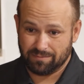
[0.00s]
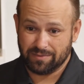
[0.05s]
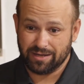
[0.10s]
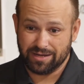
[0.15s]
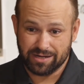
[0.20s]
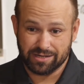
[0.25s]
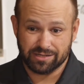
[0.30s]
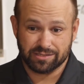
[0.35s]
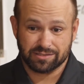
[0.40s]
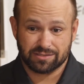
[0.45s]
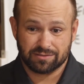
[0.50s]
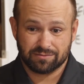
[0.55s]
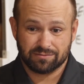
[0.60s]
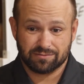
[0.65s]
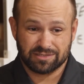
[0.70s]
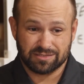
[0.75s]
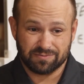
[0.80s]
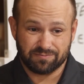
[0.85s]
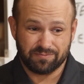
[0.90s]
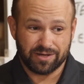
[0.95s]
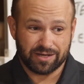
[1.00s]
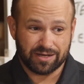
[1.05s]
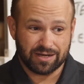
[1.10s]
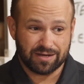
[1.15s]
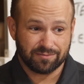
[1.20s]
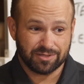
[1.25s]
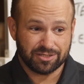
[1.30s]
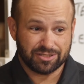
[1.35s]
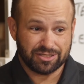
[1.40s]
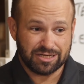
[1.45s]
is to
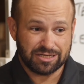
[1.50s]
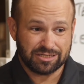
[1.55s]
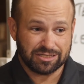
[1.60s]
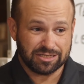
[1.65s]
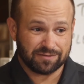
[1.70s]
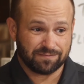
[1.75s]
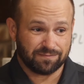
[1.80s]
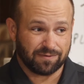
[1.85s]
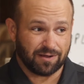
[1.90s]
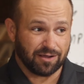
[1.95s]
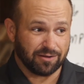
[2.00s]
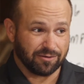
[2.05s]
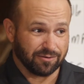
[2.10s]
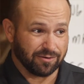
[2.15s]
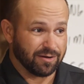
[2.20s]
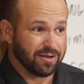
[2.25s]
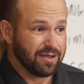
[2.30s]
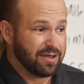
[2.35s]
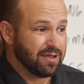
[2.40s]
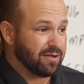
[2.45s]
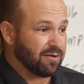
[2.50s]
become a Jesus follower.